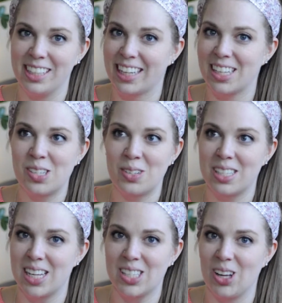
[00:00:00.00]
Like, as soon
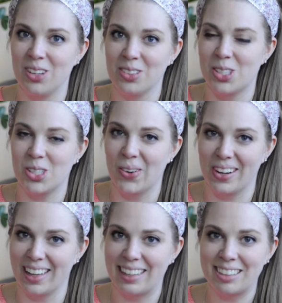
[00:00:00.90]
as I saw it in the
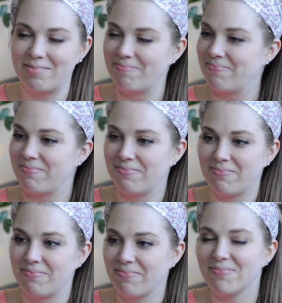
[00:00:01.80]
store, like,
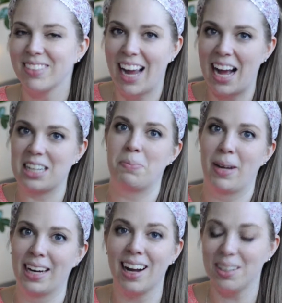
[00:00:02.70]
I had to
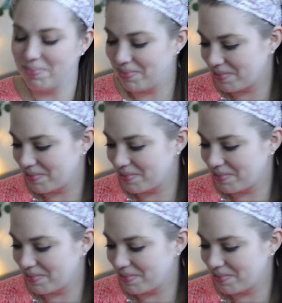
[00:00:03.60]
pick it up.